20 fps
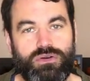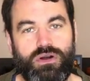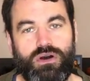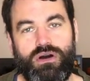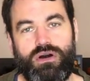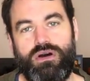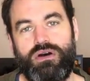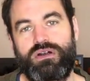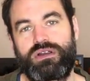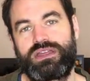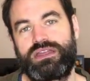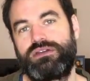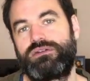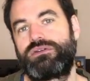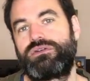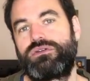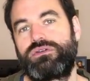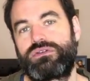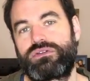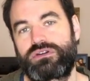or
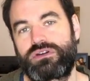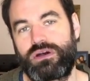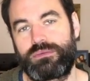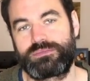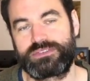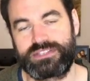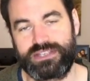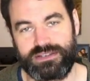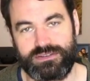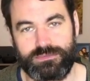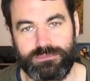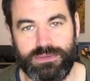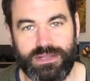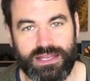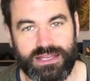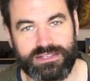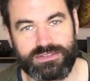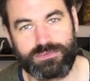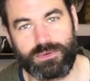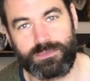Gyokuro comes into
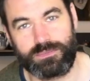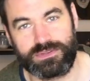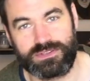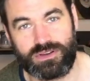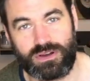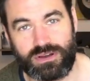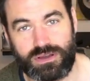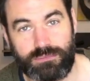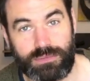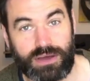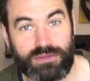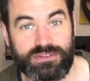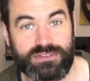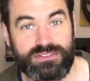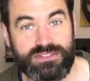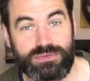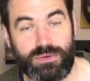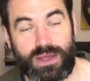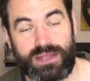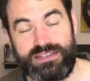place when we talk about
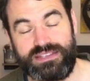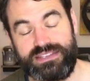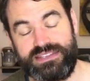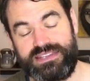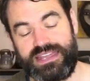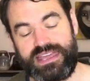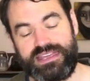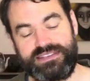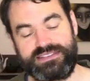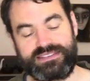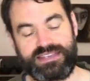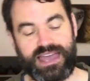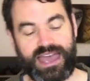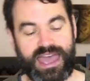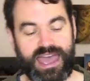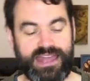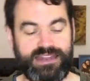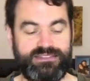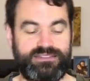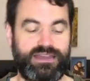20 days
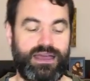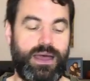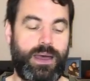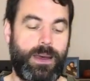and